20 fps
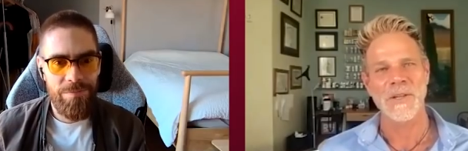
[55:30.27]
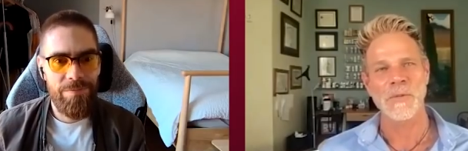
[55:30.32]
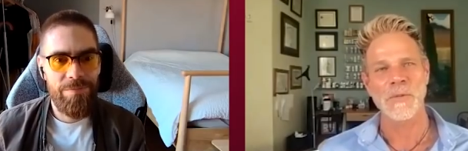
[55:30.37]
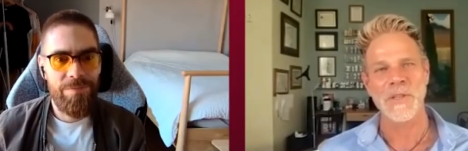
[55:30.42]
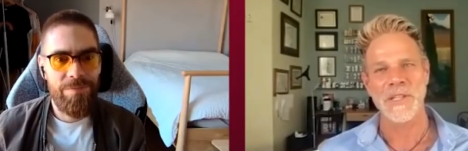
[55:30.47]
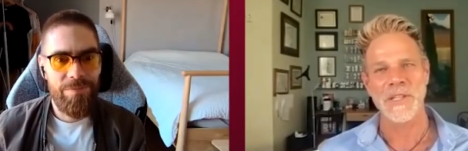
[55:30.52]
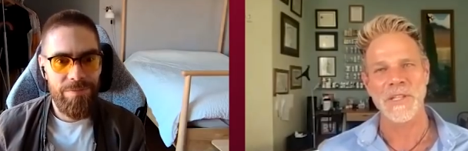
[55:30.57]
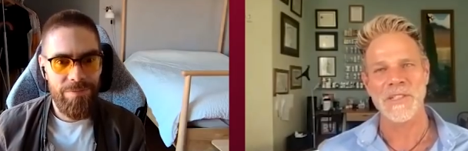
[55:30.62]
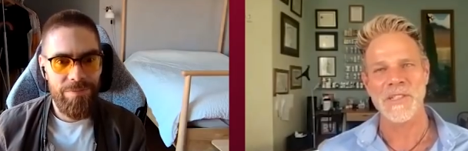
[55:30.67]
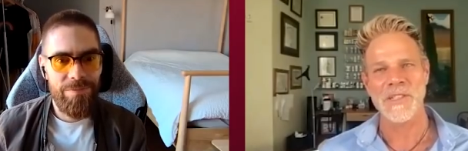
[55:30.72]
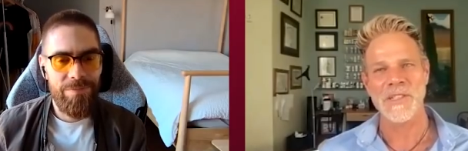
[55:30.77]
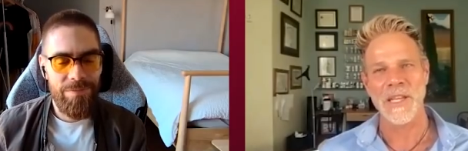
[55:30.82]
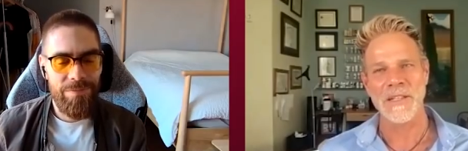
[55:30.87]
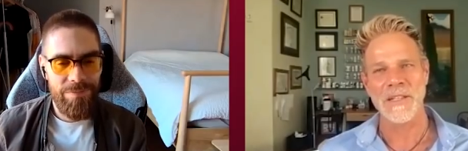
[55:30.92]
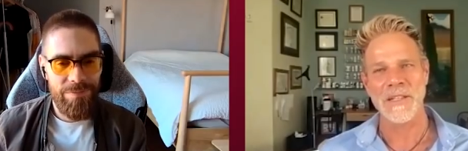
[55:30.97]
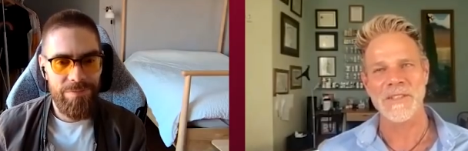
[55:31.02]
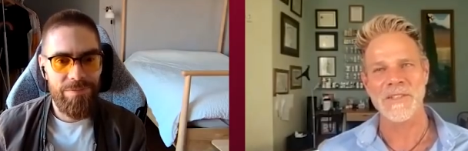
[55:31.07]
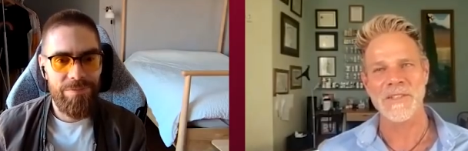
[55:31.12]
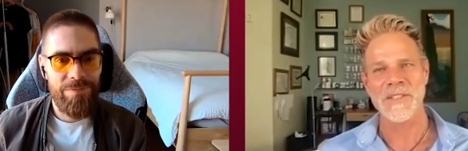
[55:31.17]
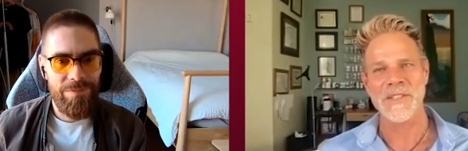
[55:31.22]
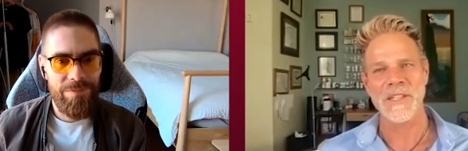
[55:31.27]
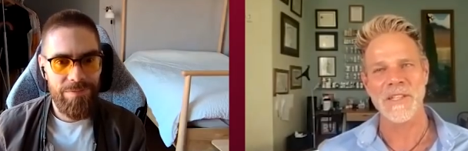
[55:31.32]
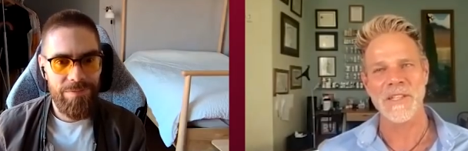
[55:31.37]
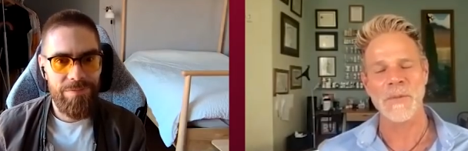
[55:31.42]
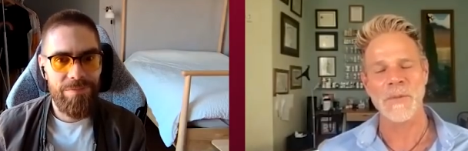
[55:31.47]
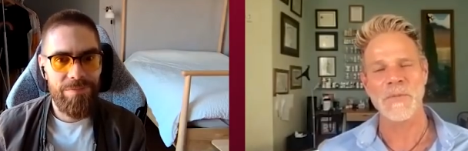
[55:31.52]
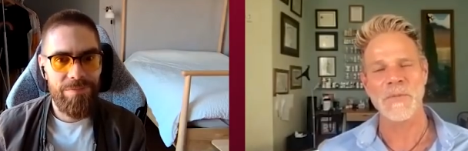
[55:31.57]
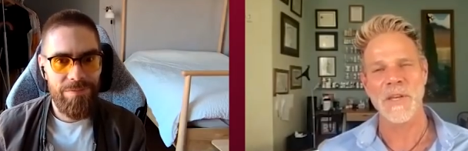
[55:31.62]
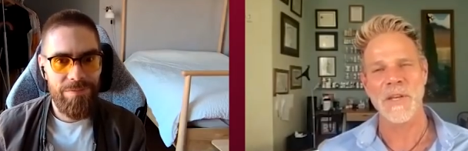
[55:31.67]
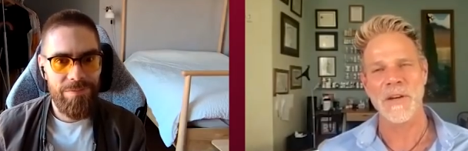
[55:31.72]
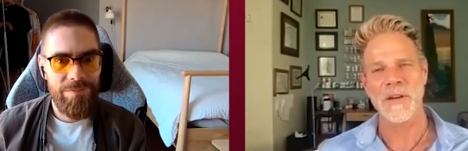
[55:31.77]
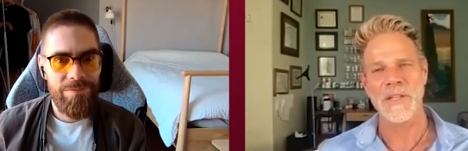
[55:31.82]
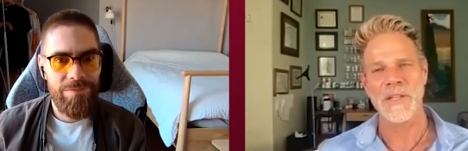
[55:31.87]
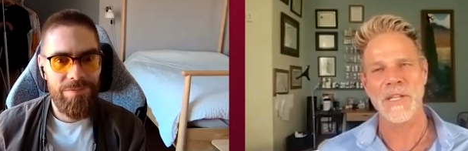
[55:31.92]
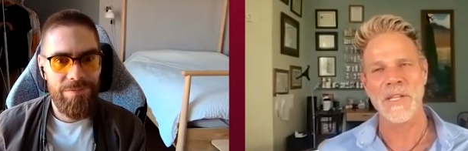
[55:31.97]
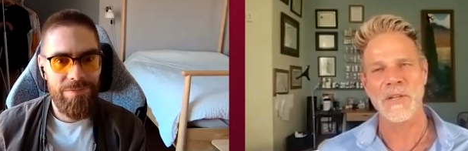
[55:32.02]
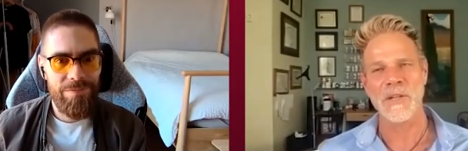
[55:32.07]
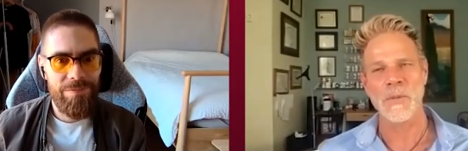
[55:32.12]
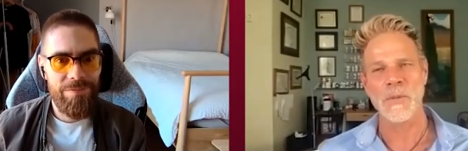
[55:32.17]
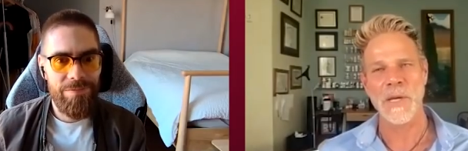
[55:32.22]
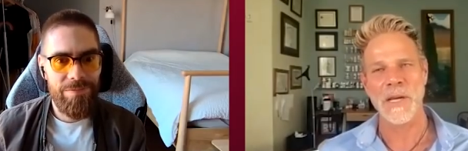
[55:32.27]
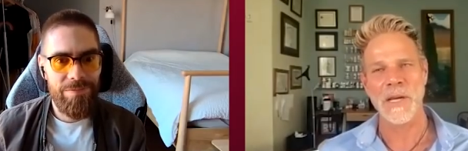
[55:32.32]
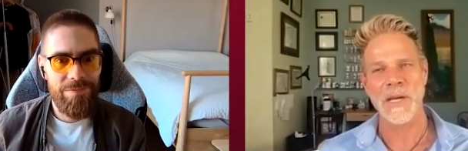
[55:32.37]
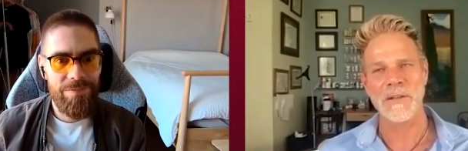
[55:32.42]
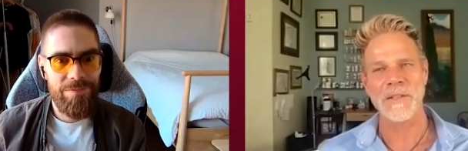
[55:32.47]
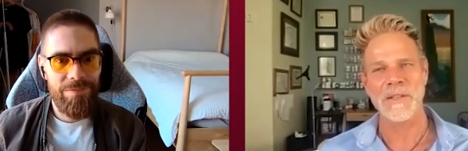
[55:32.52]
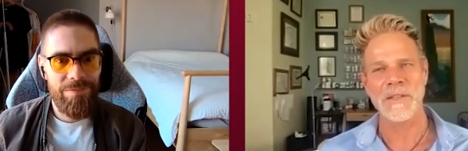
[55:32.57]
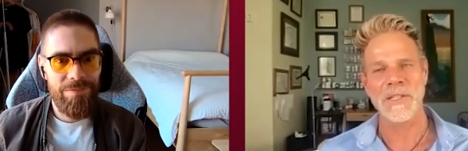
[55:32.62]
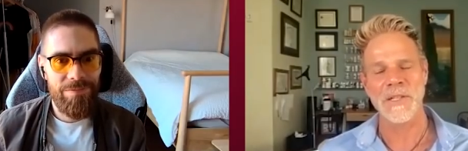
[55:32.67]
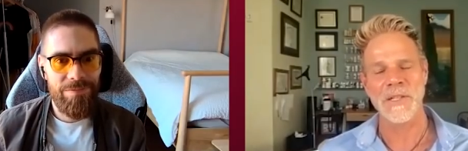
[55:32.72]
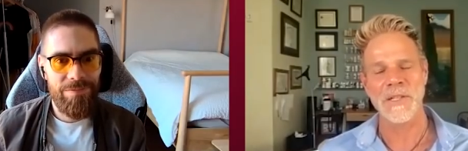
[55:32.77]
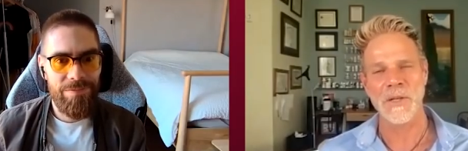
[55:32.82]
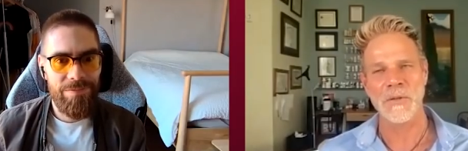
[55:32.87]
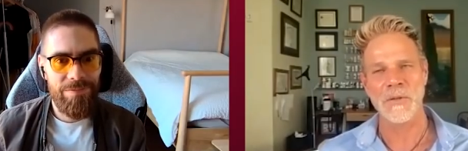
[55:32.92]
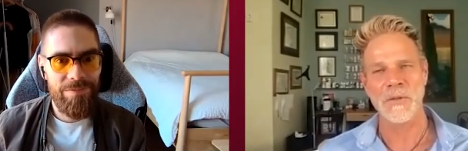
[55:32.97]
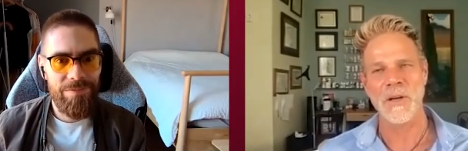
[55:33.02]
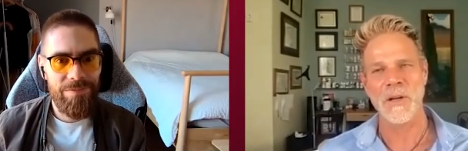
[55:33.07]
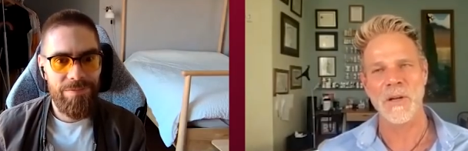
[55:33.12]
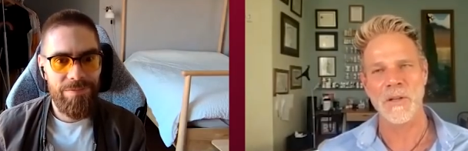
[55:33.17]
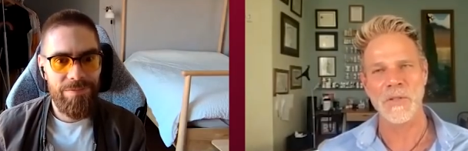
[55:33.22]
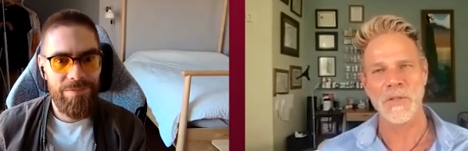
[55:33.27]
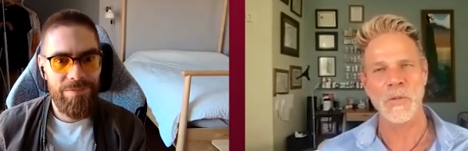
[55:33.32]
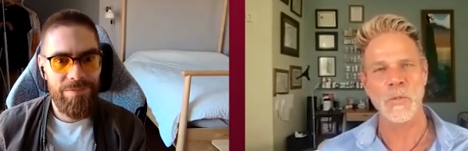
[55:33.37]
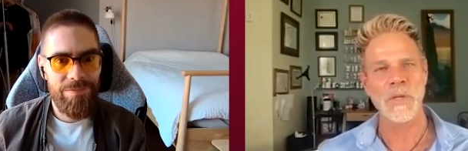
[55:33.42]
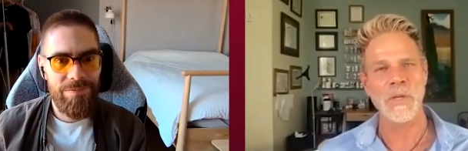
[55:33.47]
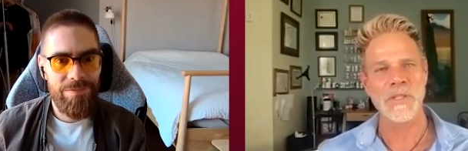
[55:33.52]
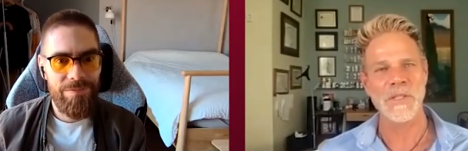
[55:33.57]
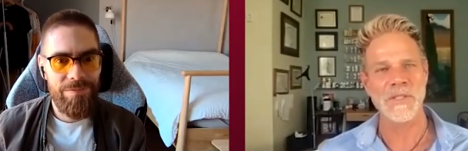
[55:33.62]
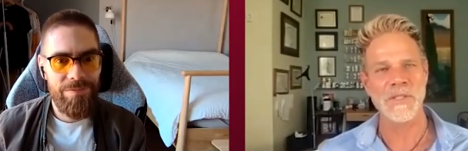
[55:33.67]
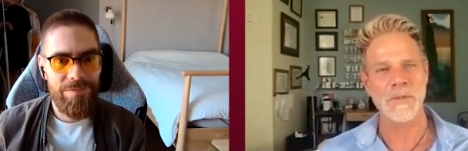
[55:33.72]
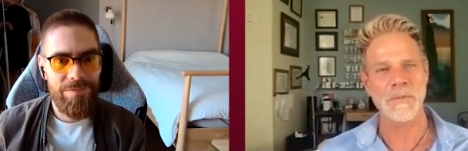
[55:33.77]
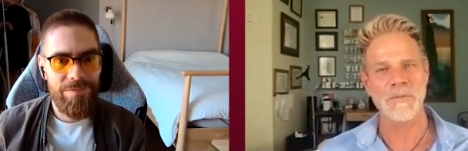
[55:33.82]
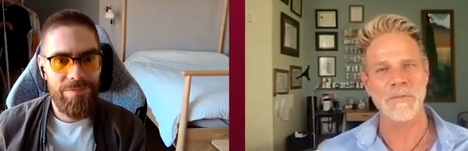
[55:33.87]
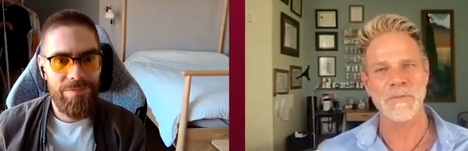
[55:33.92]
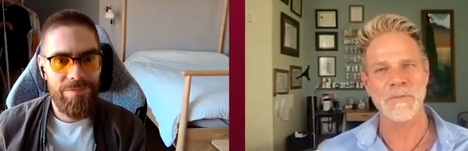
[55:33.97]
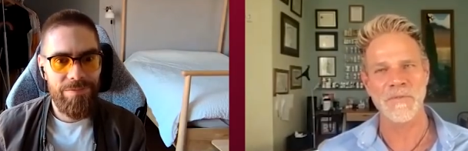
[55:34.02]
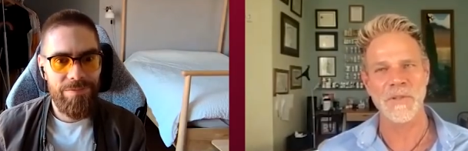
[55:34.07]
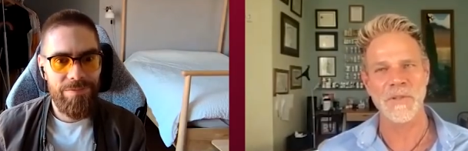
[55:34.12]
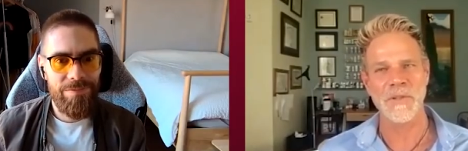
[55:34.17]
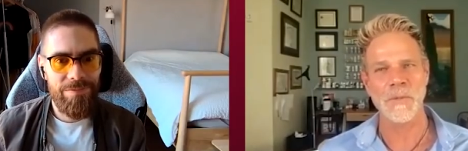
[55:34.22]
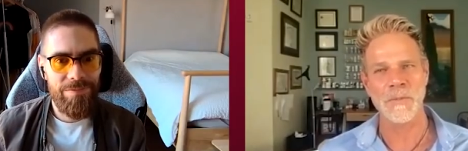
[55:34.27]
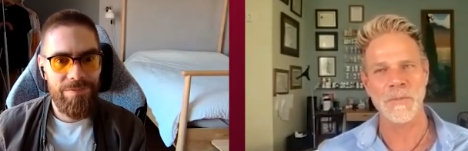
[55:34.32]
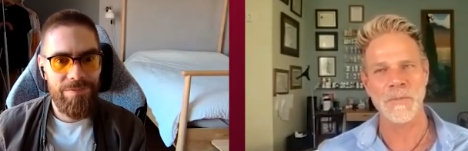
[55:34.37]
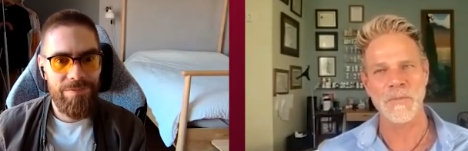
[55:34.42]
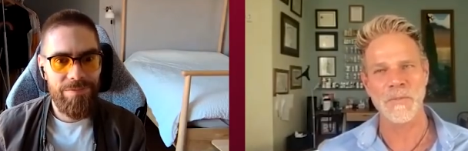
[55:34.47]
Speaker 1: really excited to see you up there and hear about, you know, all your wisdom from,